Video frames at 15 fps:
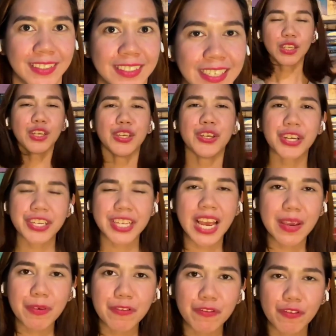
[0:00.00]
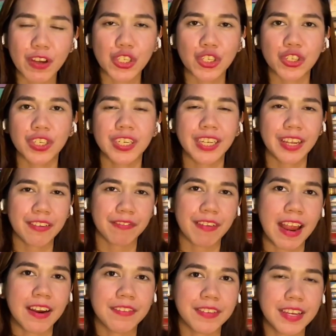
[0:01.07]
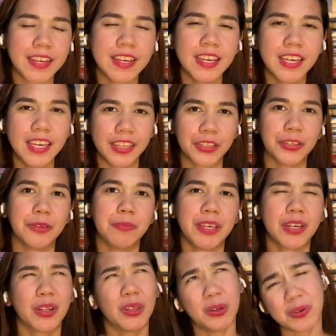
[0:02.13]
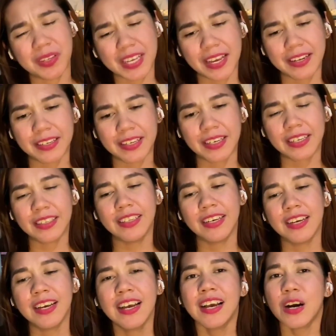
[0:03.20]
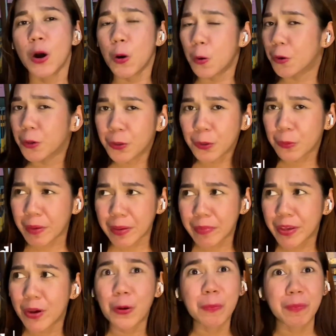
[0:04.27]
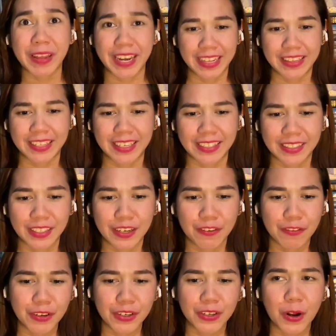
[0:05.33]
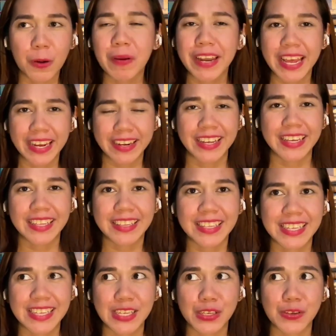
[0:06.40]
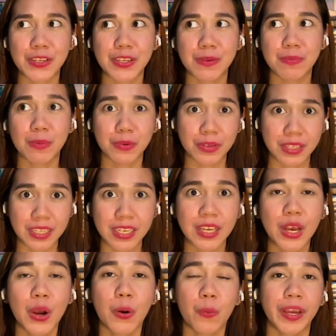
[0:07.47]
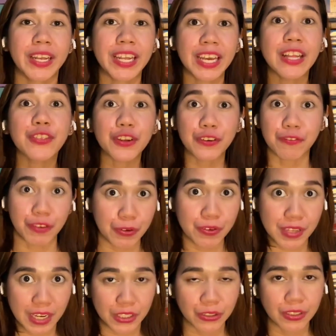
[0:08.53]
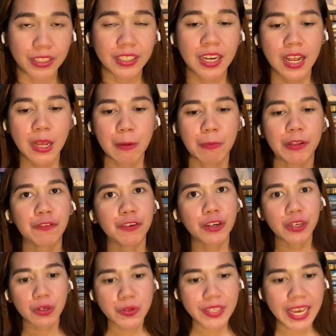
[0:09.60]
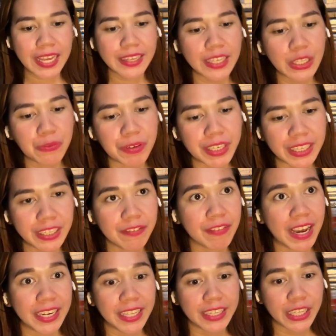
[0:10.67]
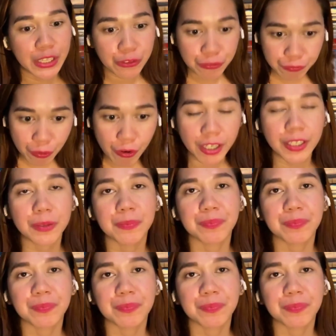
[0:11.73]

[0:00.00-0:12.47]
Okay. Your type of question can vary. It could be close-ended or maybe open-ended. For open-ended, this is used mostly with interview session, but for close-ended, we can divide it into 4.